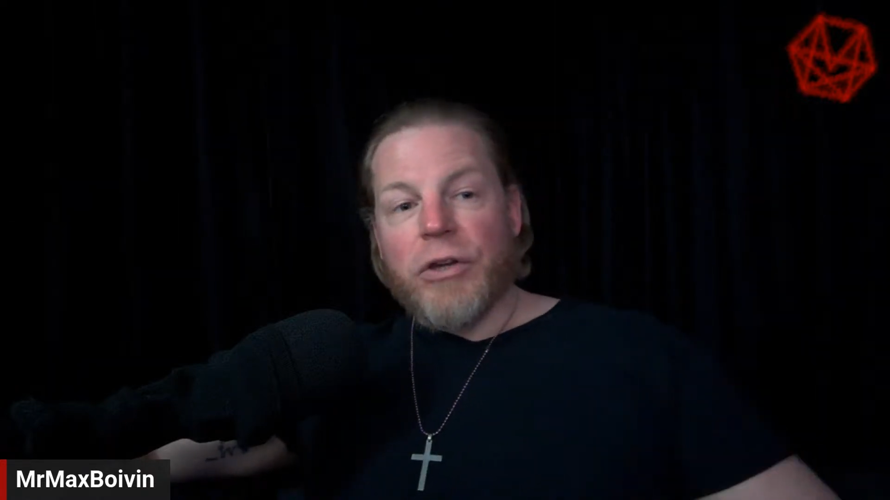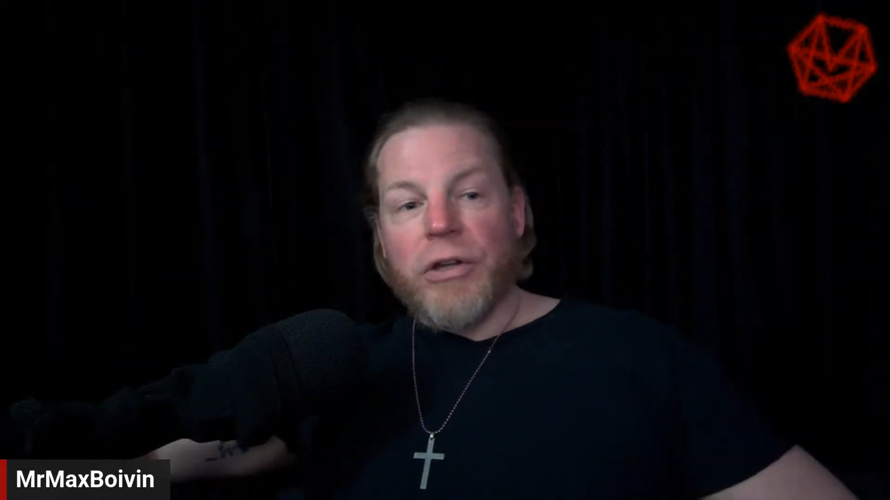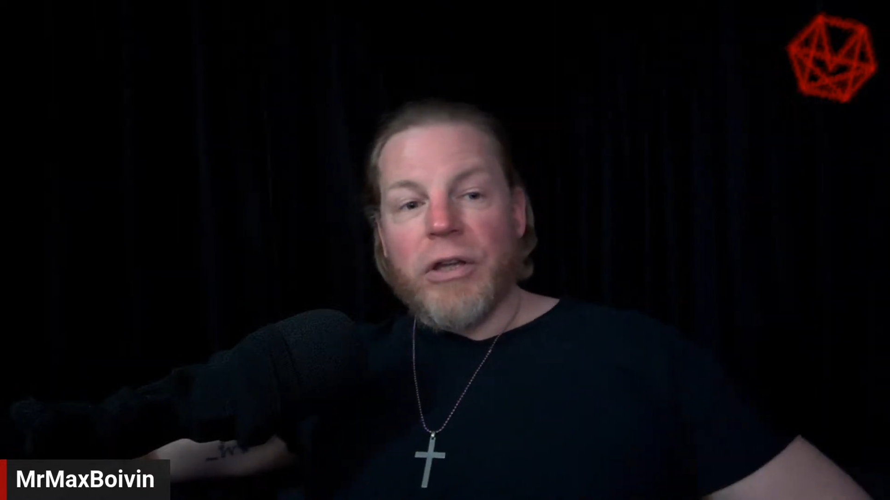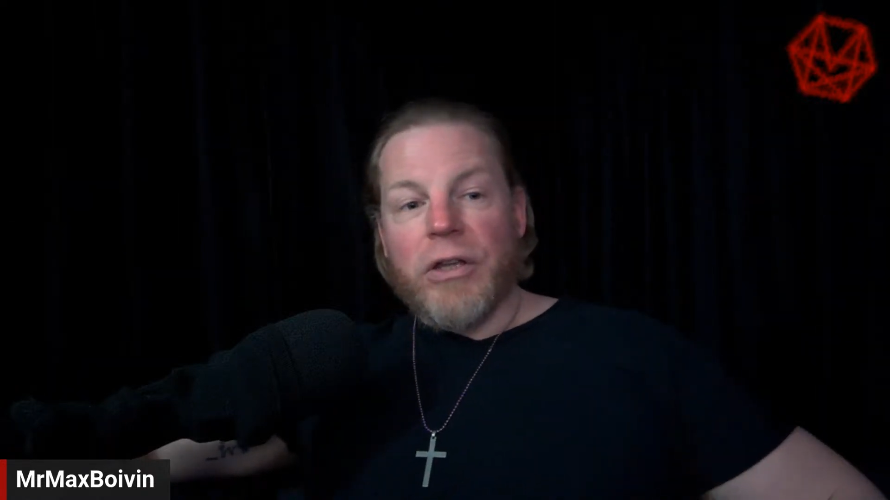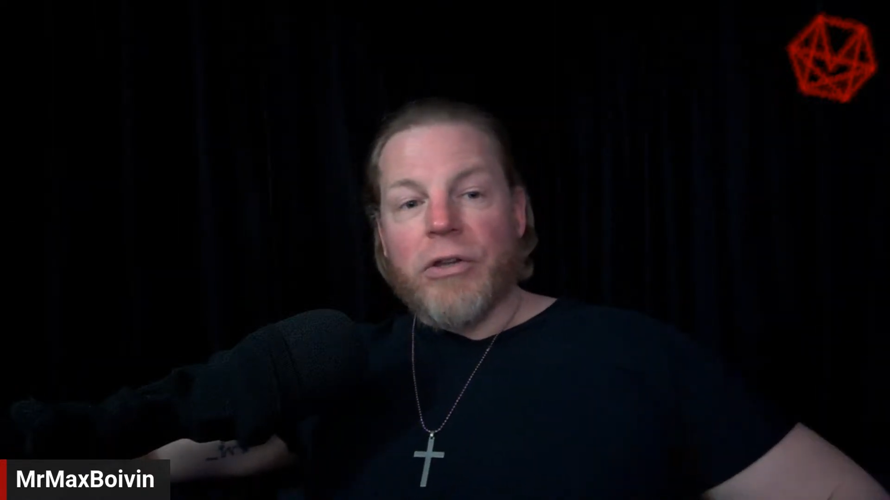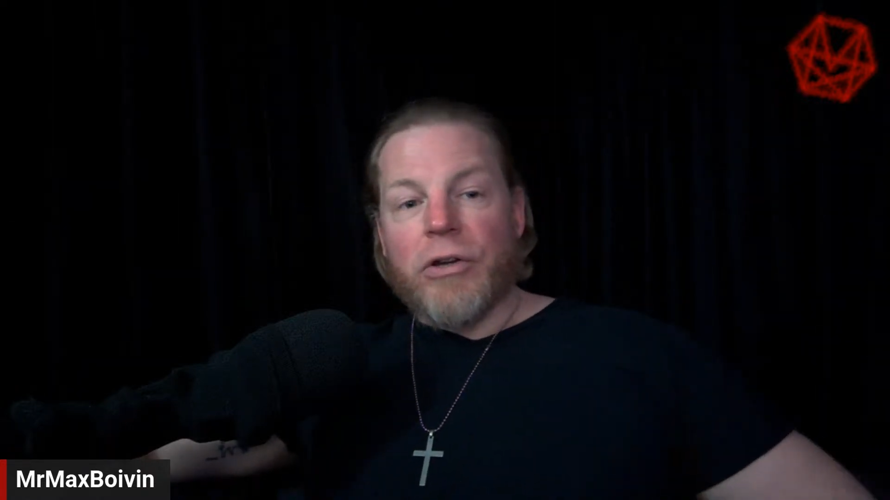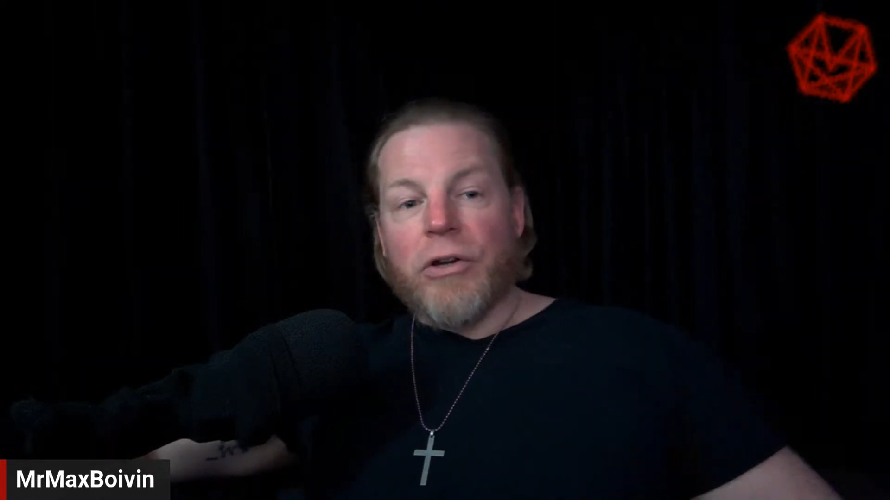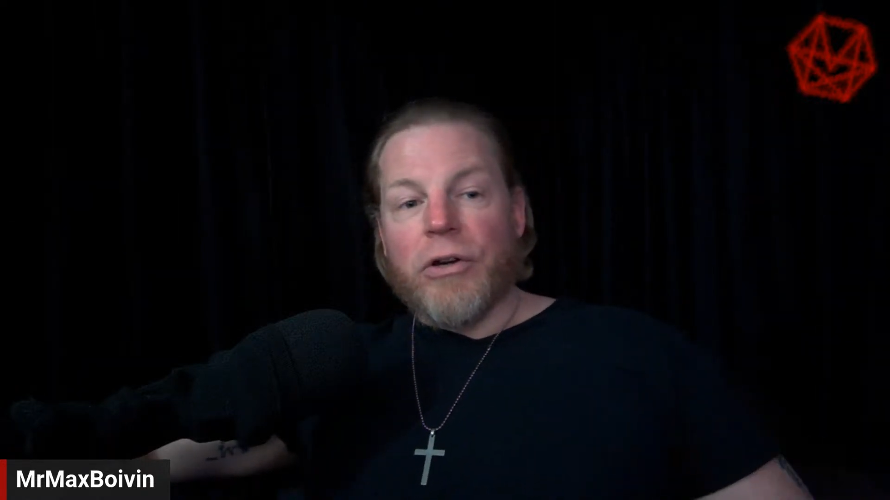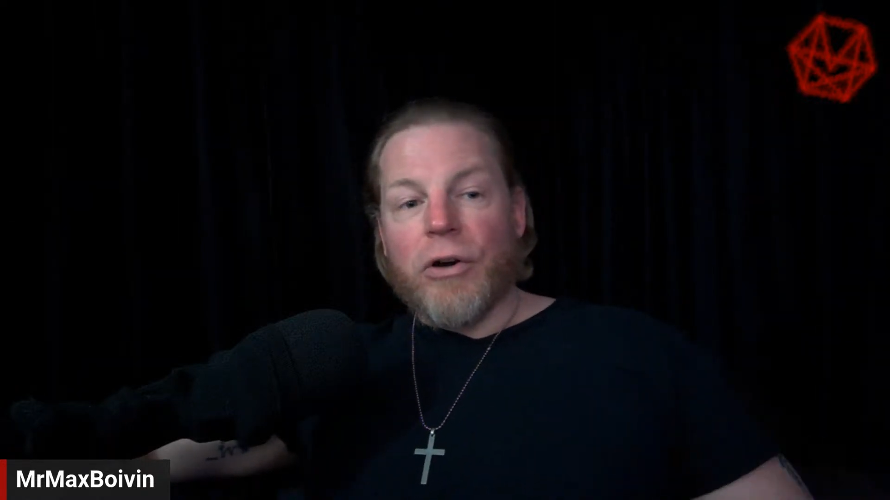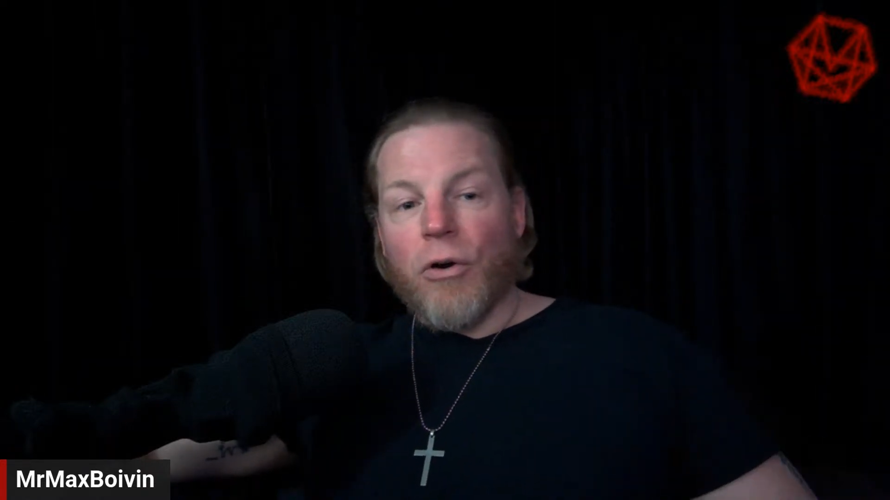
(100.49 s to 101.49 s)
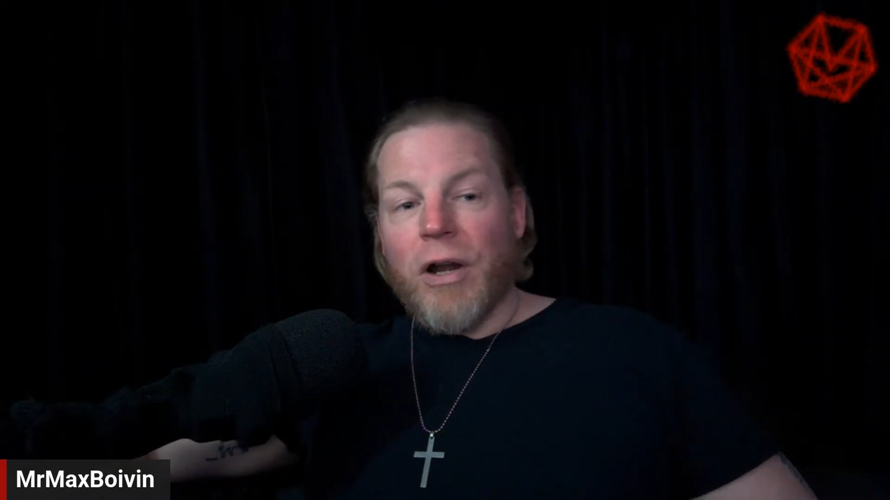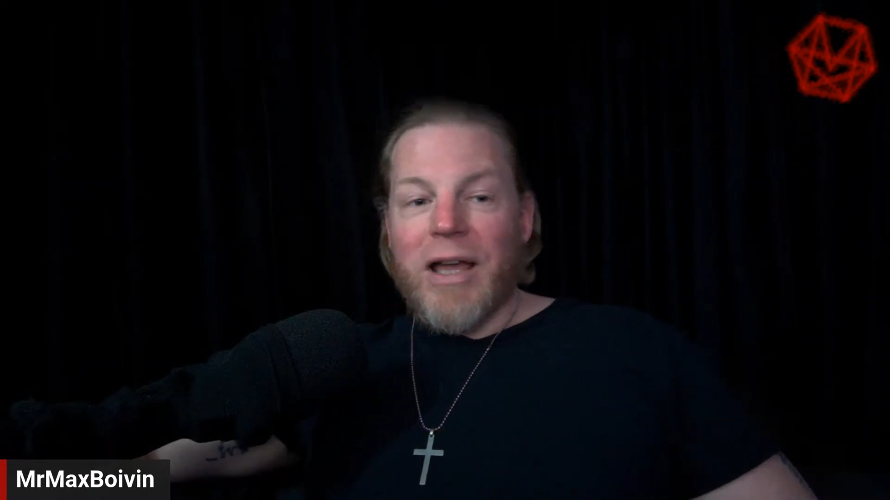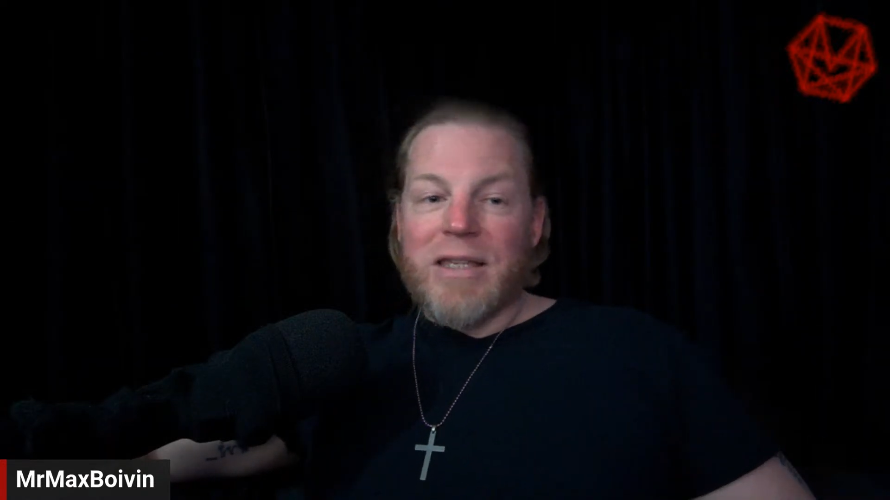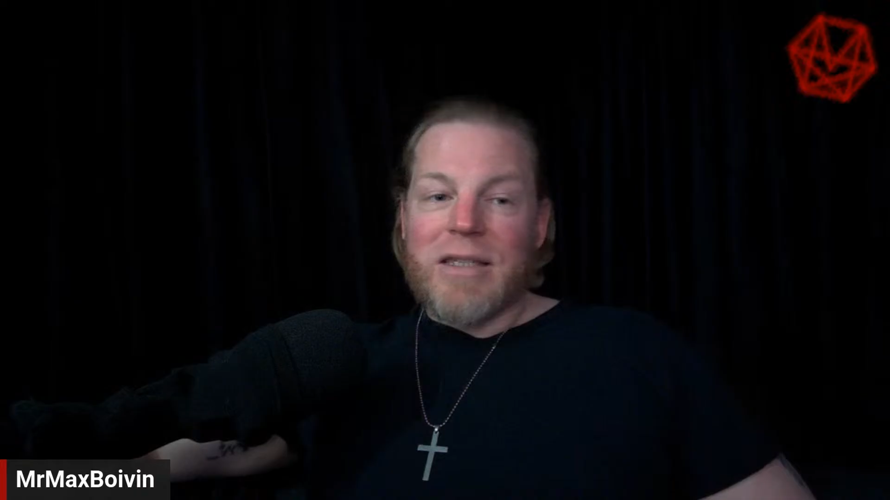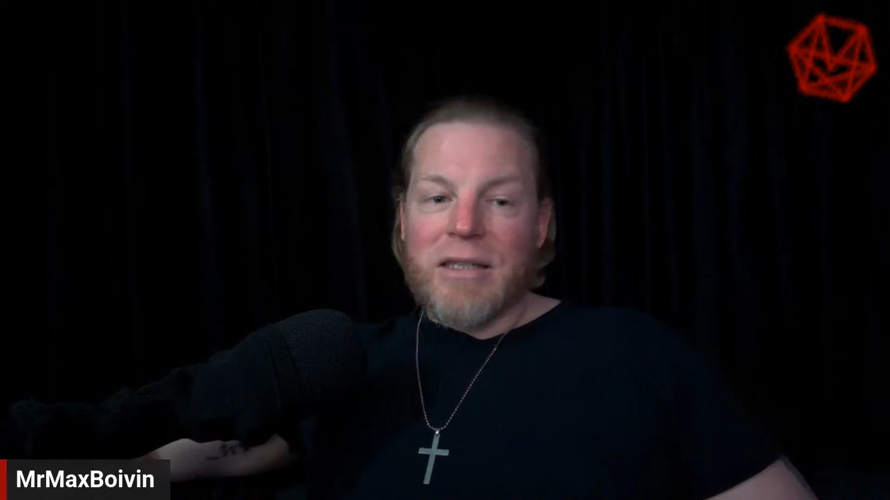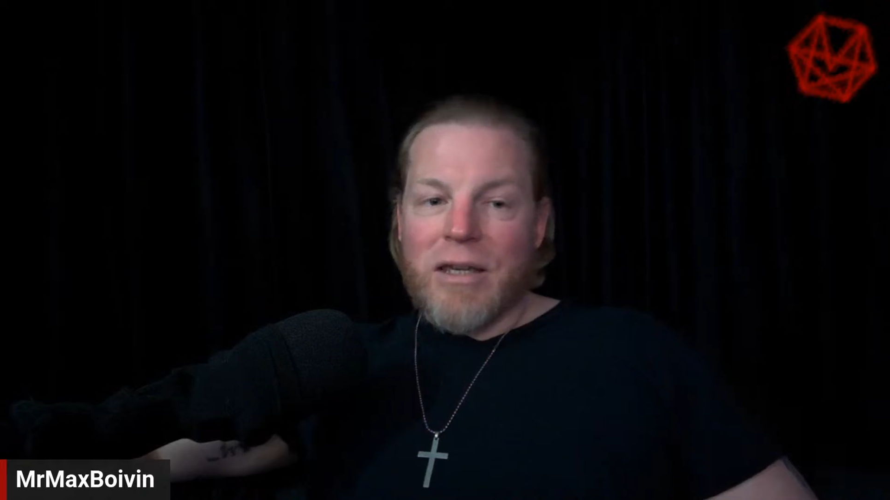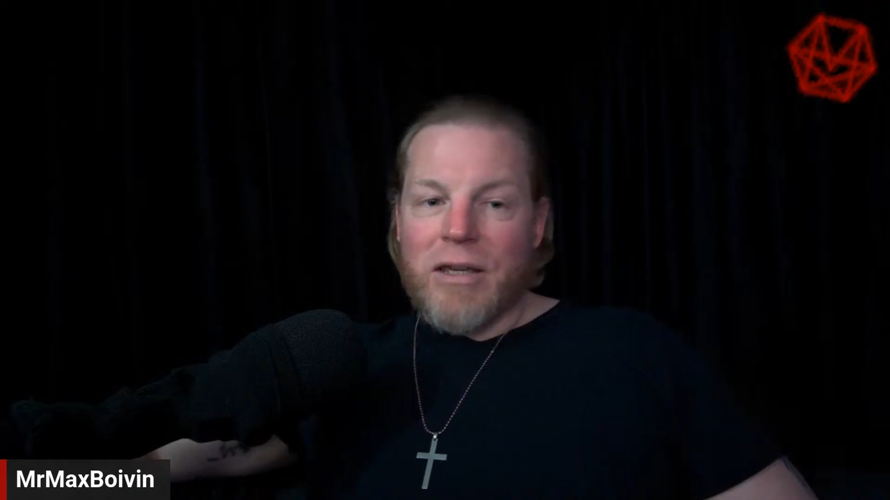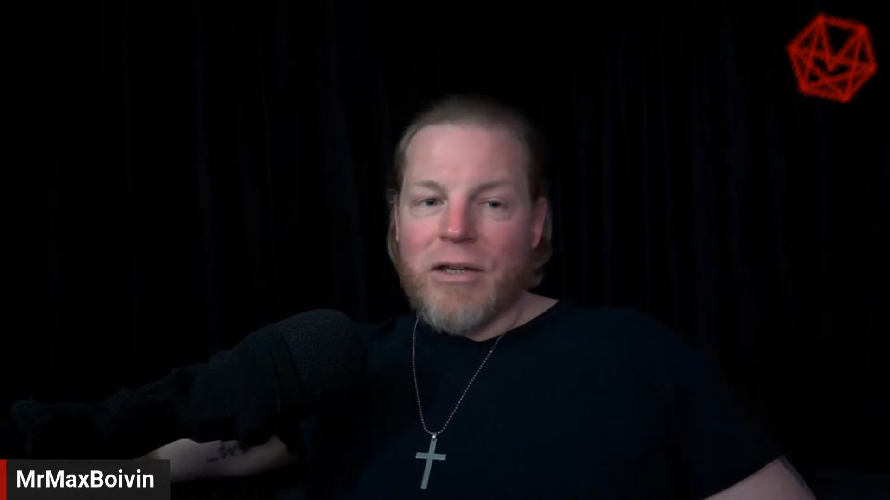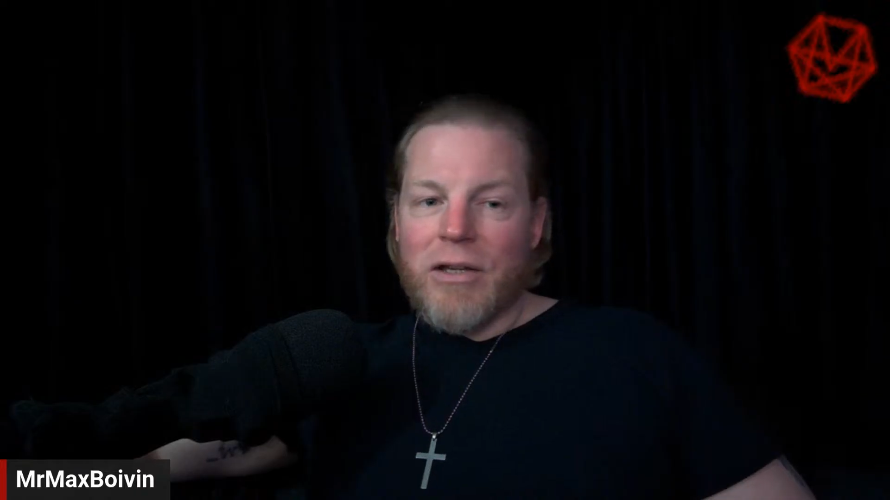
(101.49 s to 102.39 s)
in our last